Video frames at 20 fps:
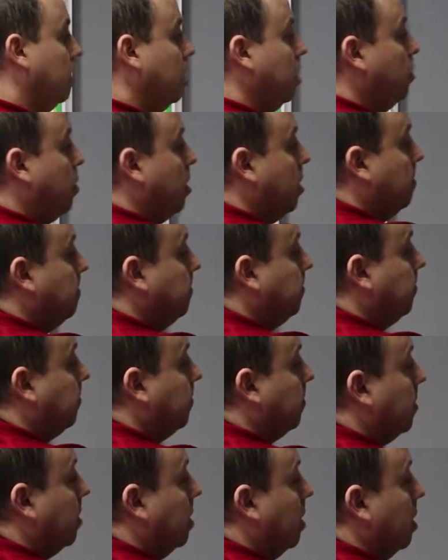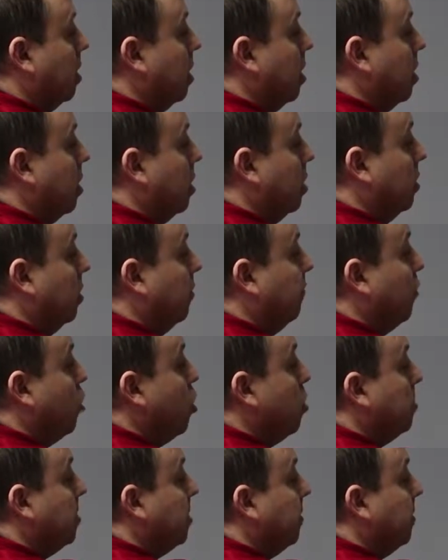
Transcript: Here we are. Verb